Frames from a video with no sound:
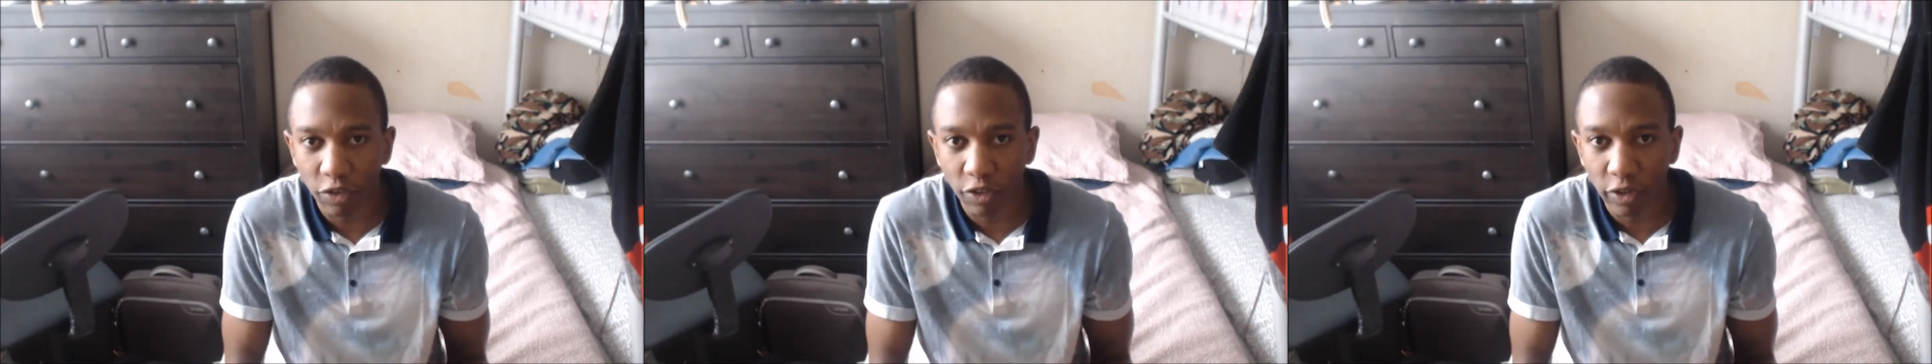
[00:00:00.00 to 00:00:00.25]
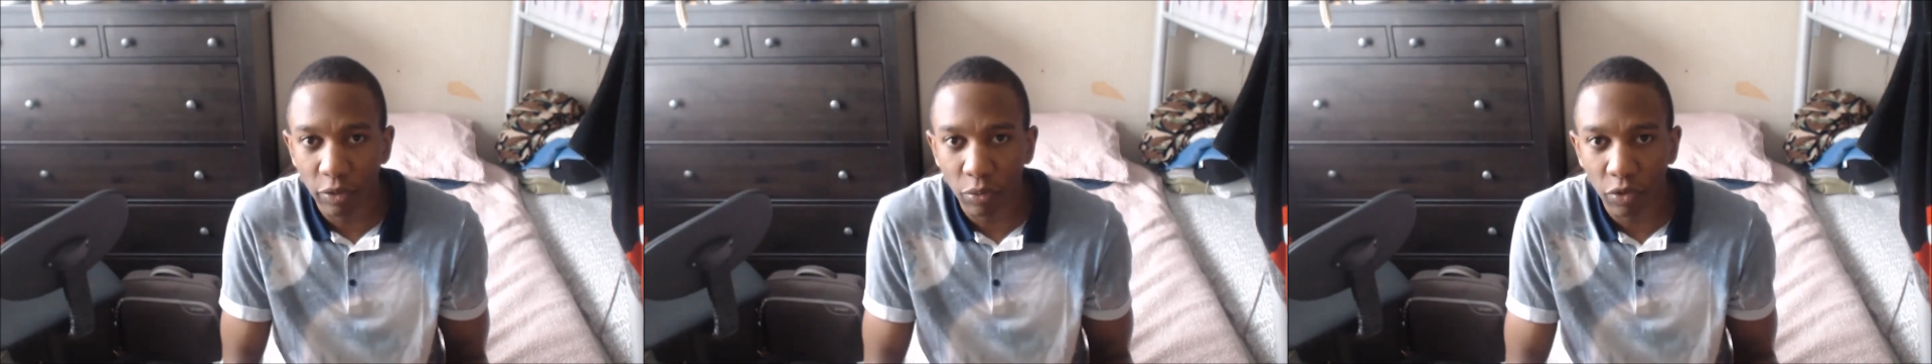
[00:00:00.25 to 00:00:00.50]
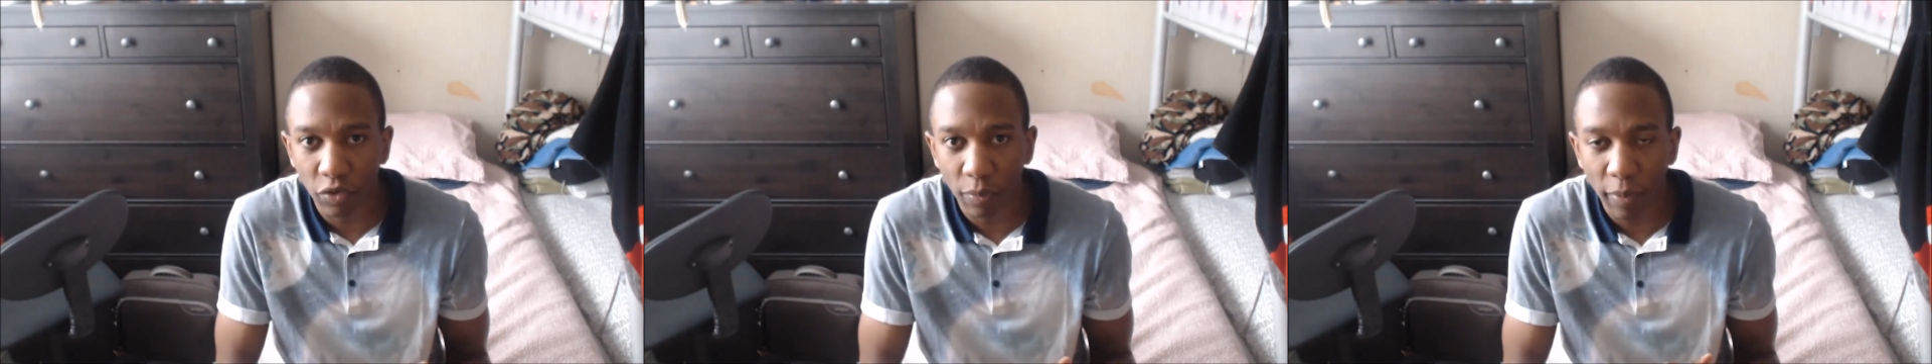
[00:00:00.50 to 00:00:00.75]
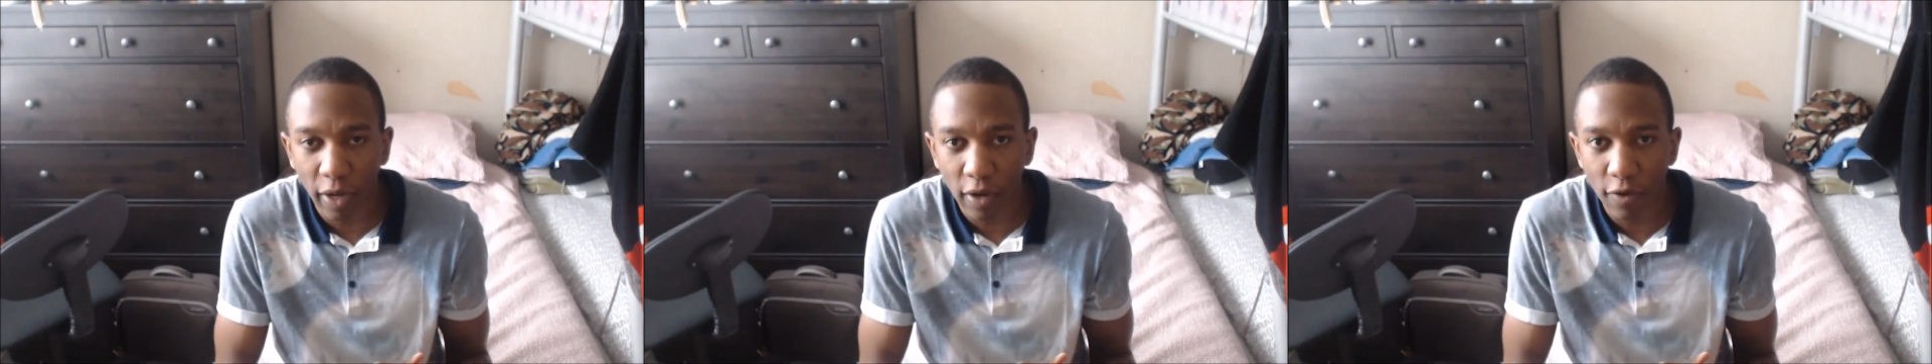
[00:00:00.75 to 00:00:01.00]
She was
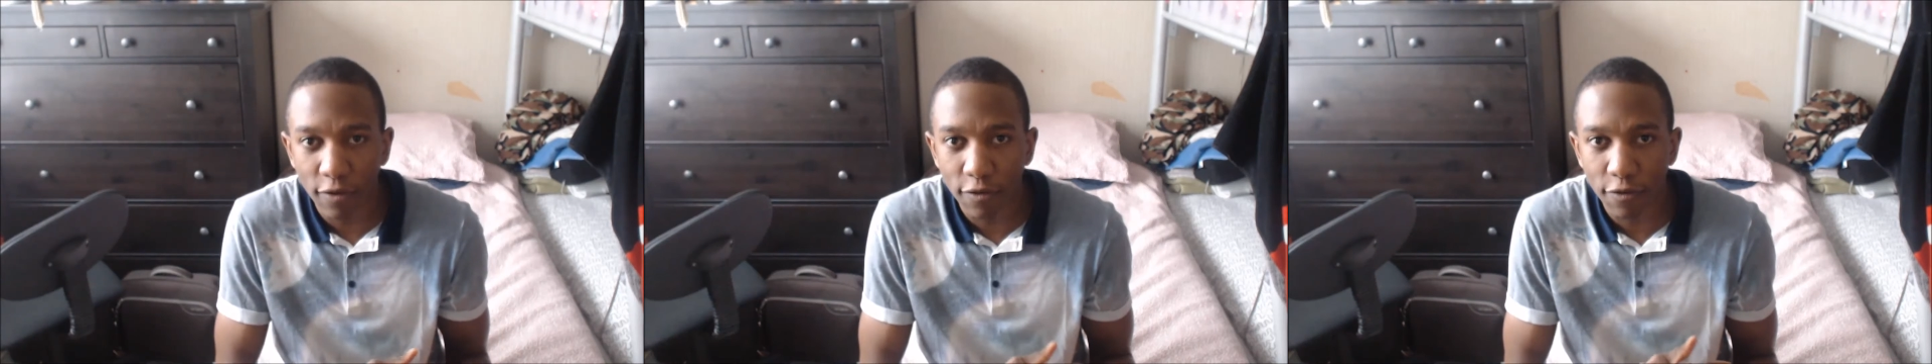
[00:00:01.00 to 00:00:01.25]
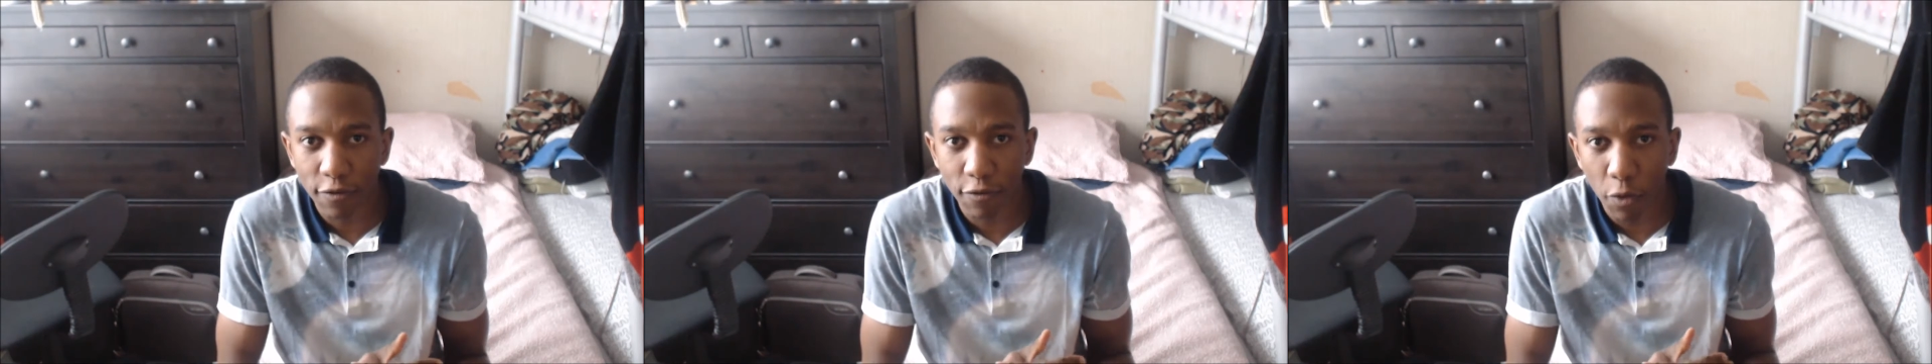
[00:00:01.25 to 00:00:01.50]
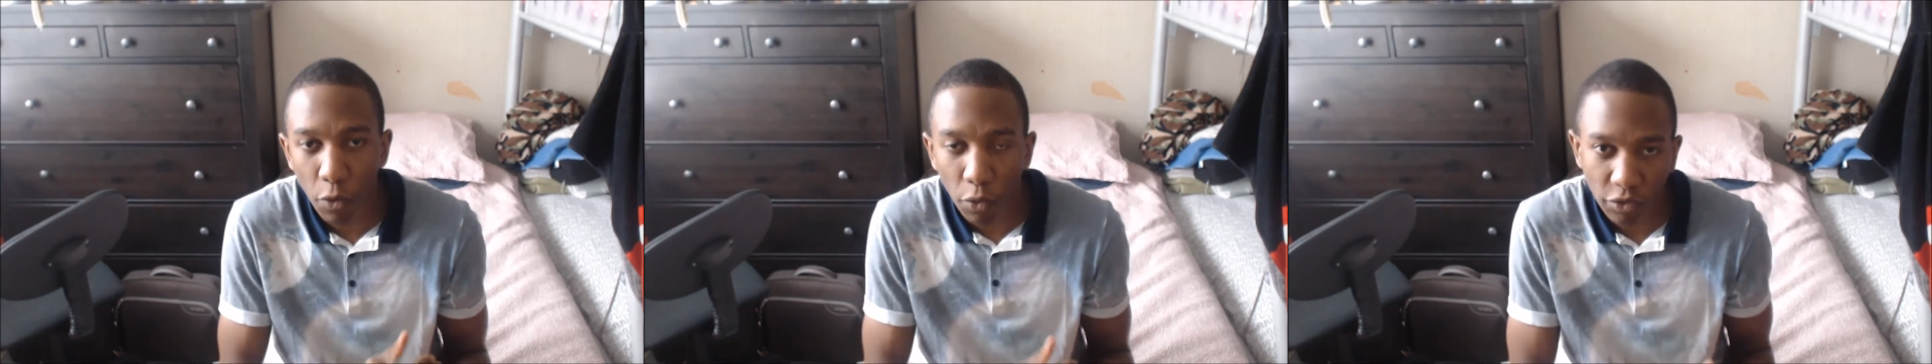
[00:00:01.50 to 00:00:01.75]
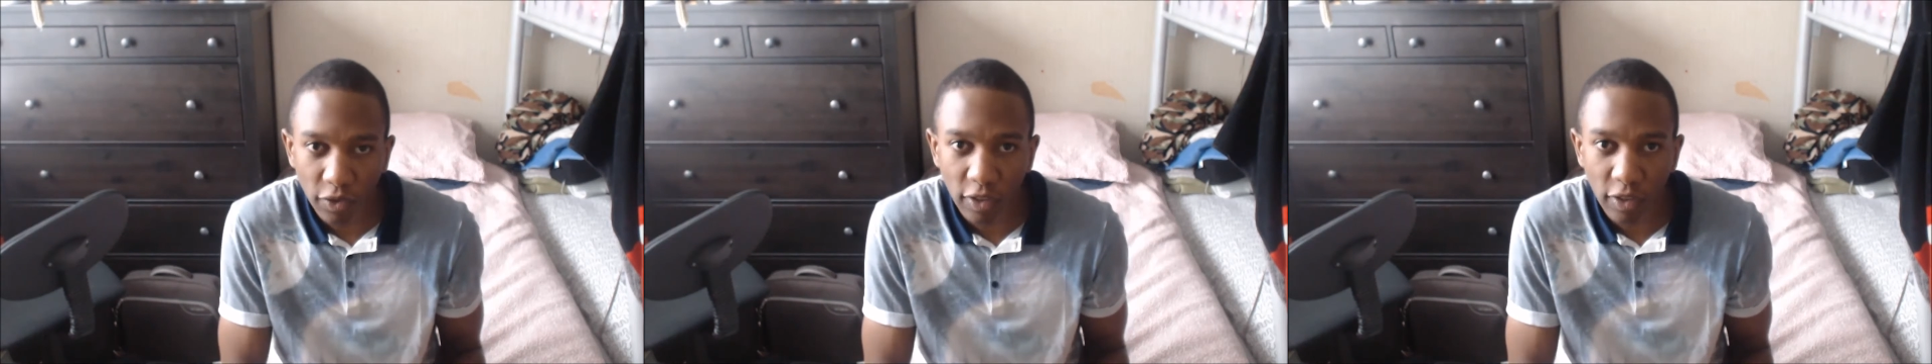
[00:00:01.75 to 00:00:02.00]
about
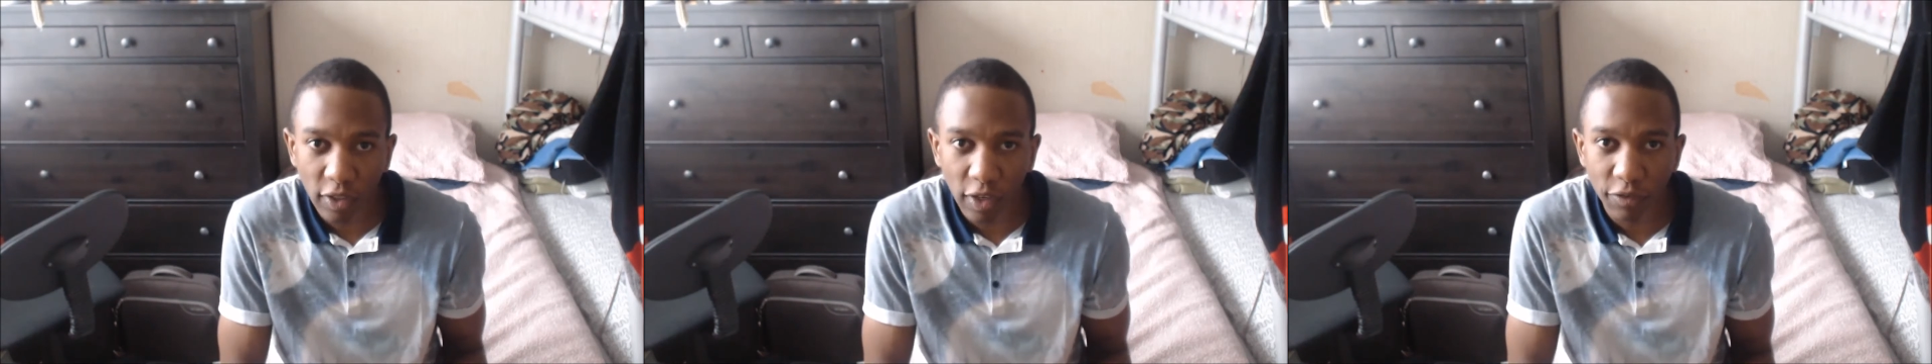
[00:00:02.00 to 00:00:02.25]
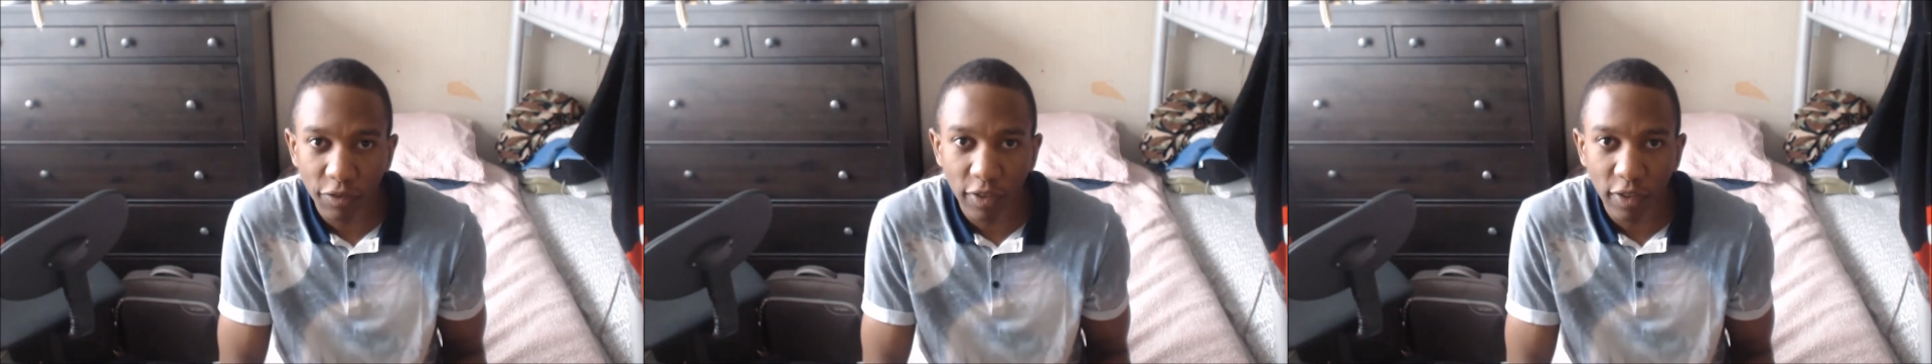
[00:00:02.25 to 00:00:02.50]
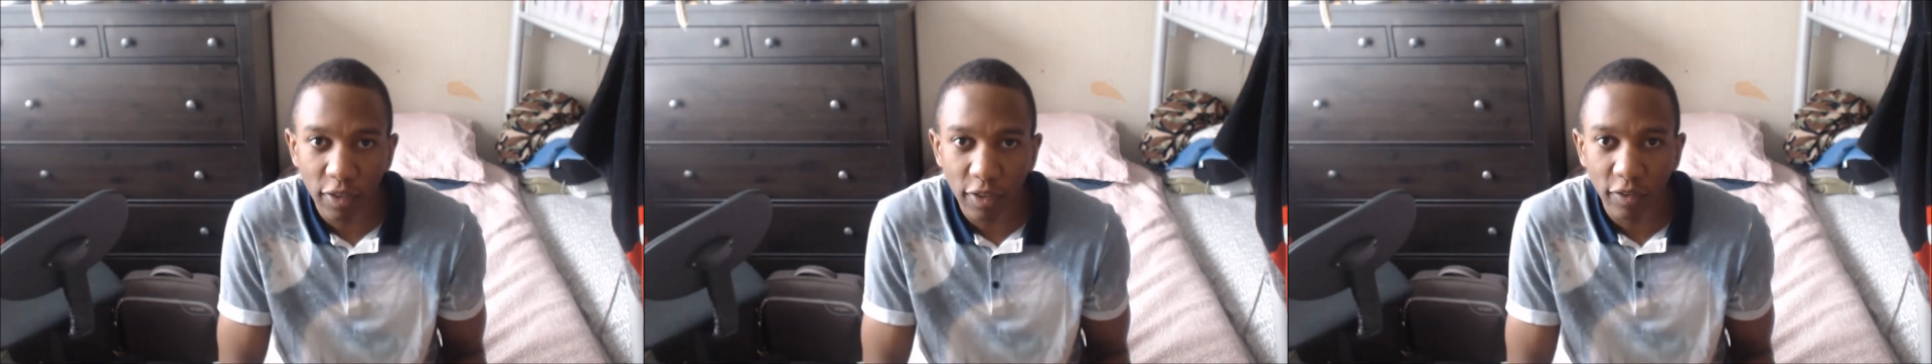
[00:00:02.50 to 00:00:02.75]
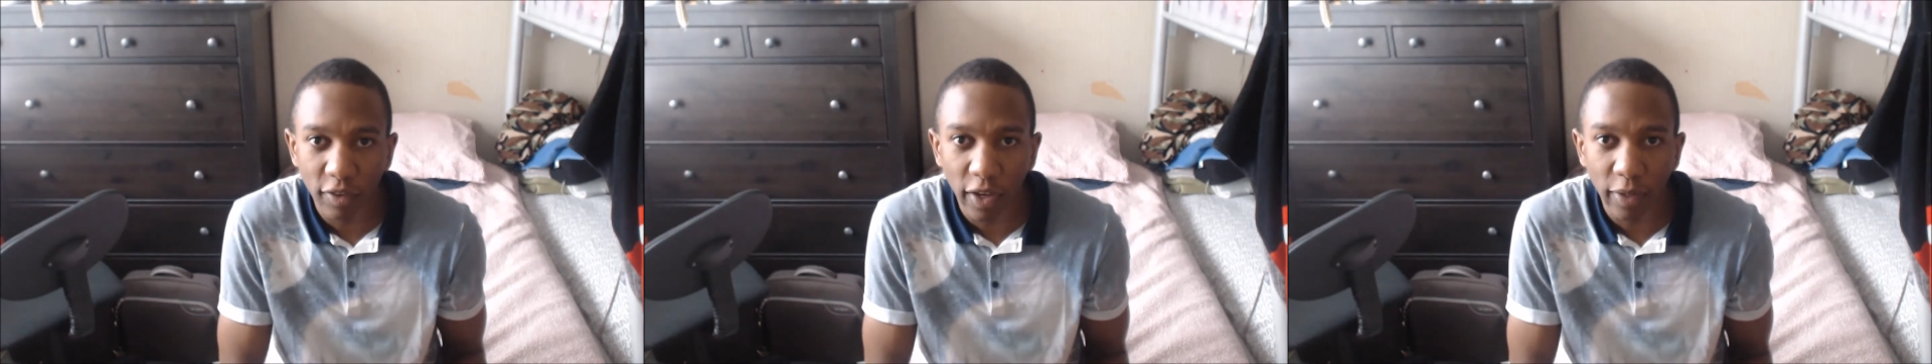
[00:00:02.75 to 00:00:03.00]
14, I think, at
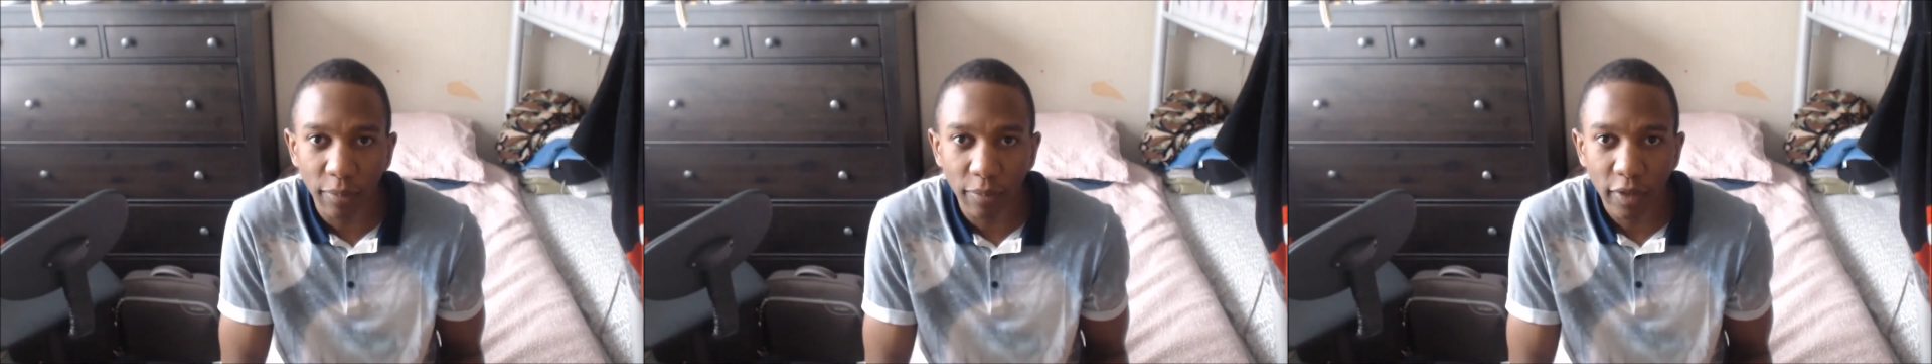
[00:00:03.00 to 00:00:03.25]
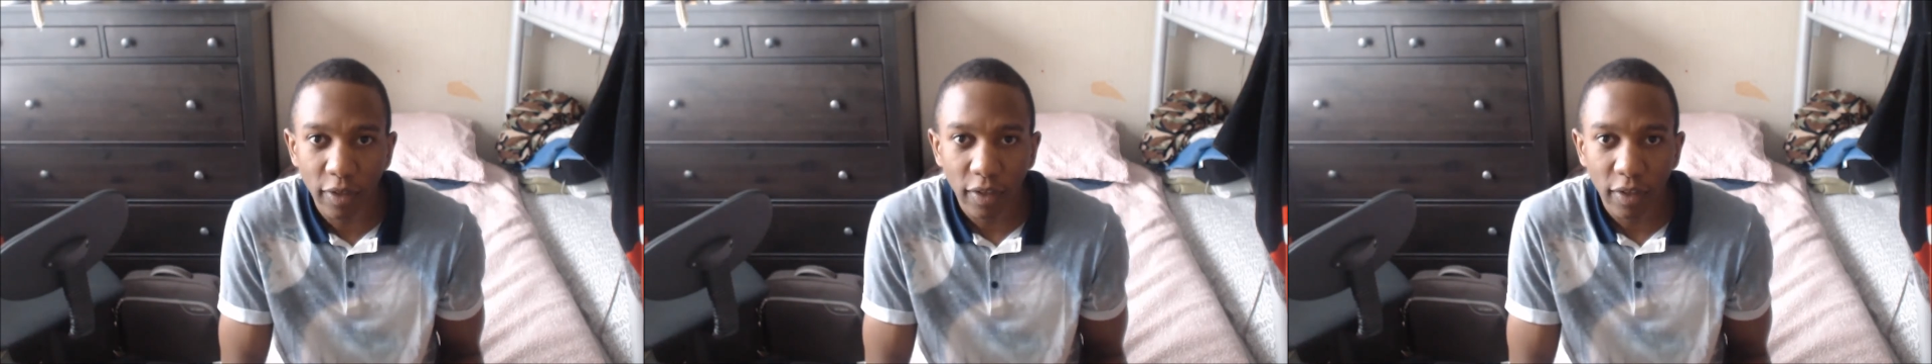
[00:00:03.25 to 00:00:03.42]
the time.